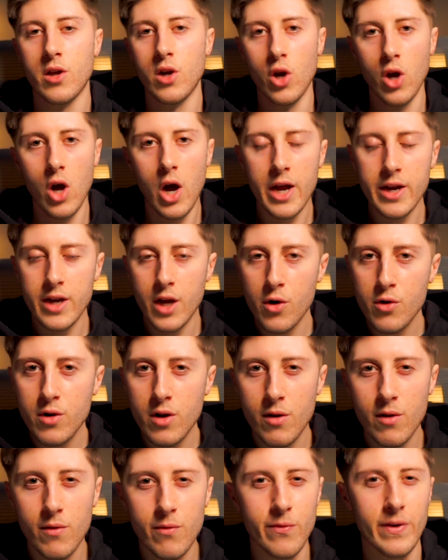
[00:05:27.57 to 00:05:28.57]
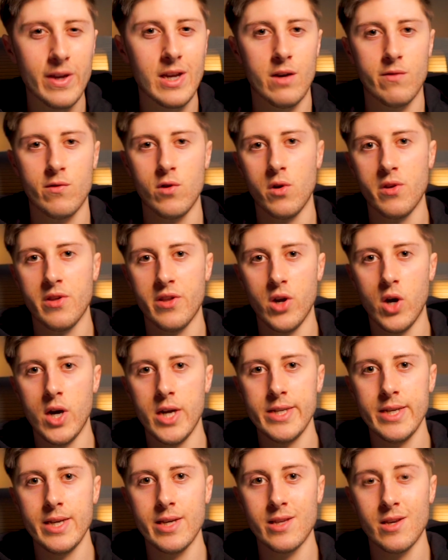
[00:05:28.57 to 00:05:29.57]
look, I know that thinking of content
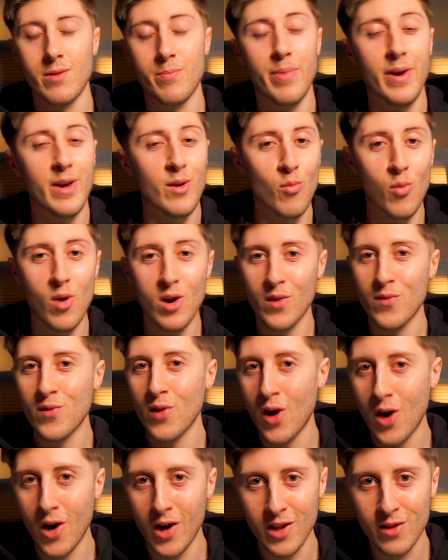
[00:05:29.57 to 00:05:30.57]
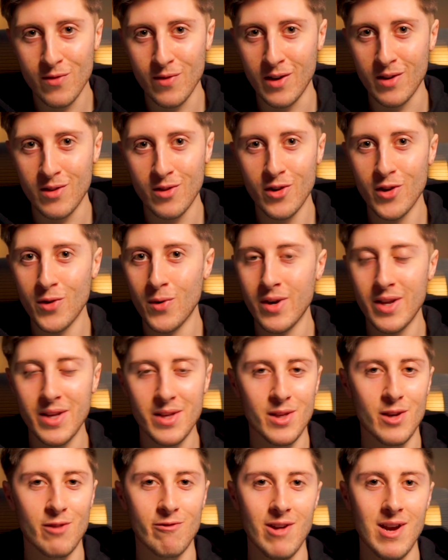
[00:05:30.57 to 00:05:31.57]
ideas can be one of the hardest things to do on
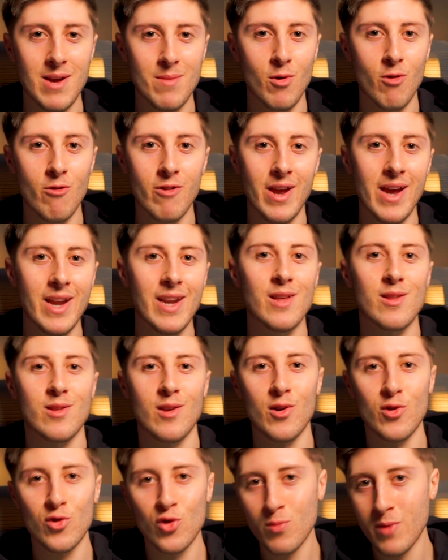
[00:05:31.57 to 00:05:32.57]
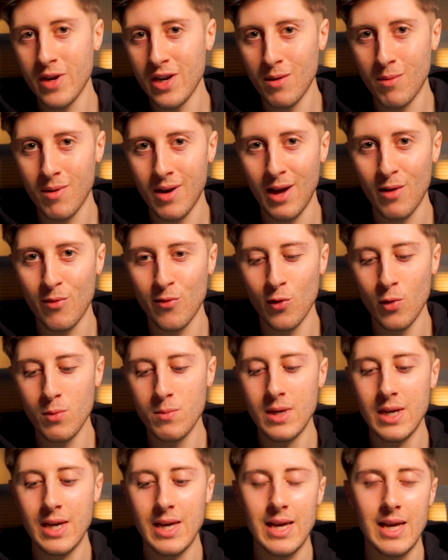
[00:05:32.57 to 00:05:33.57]
Instagram or on any social media platform.
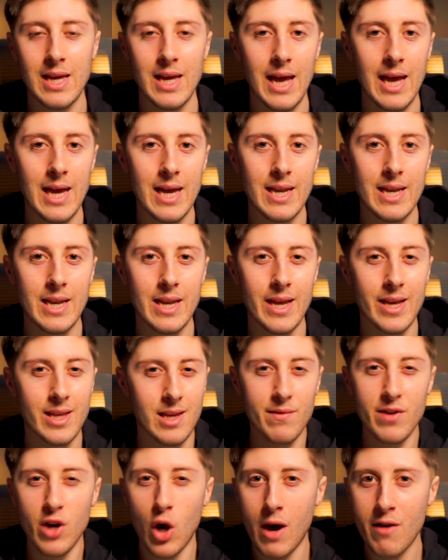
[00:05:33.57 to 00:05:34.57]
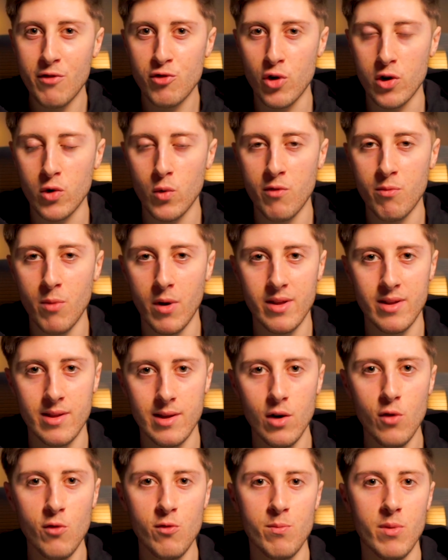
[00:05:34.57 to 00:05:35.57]
And it's something that I struggled with
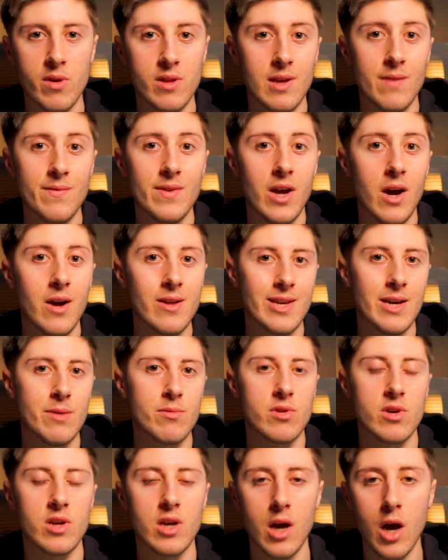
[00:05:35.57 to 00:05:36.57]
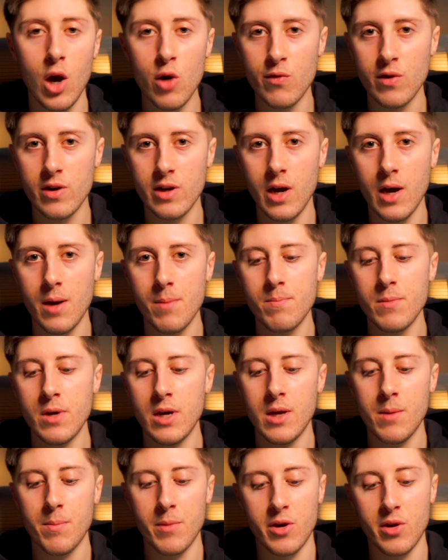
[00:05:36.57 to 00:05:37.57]
myself, but something that I was able to overcome
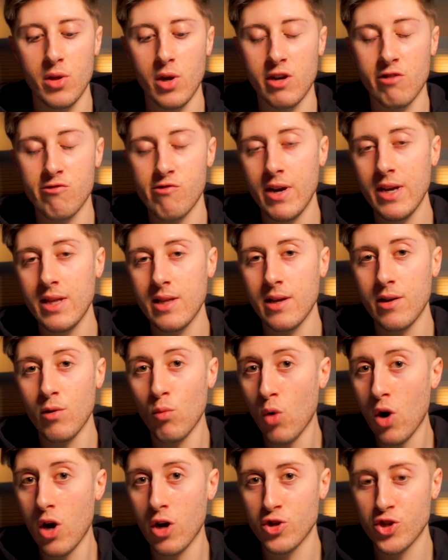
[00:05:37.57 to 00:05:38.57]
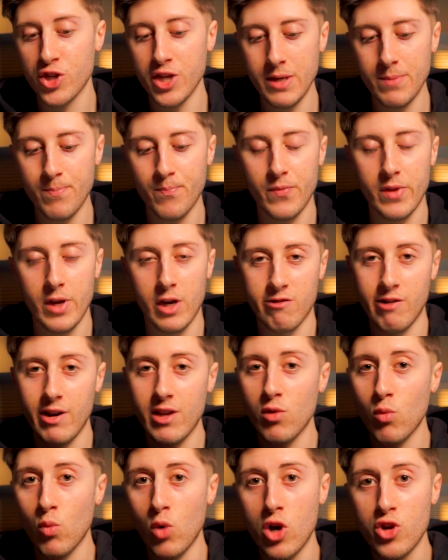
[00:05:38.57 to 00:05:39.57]
because I created a worksheet. I
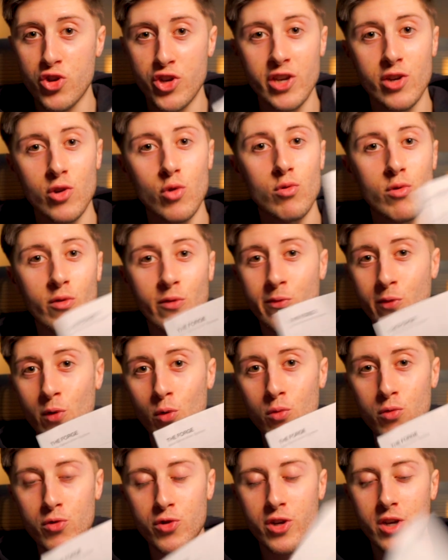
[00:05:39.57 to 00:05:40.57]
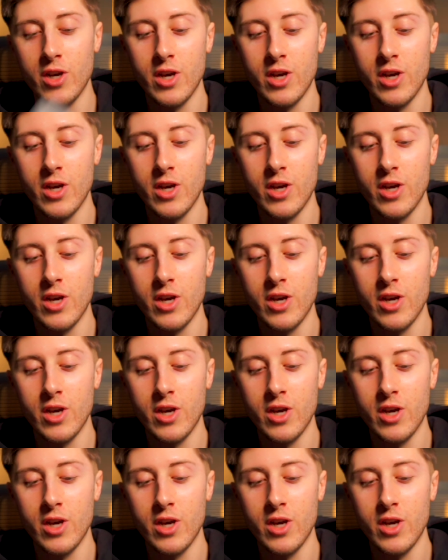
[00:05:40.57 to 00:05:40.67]
created a worksheet called The Forge,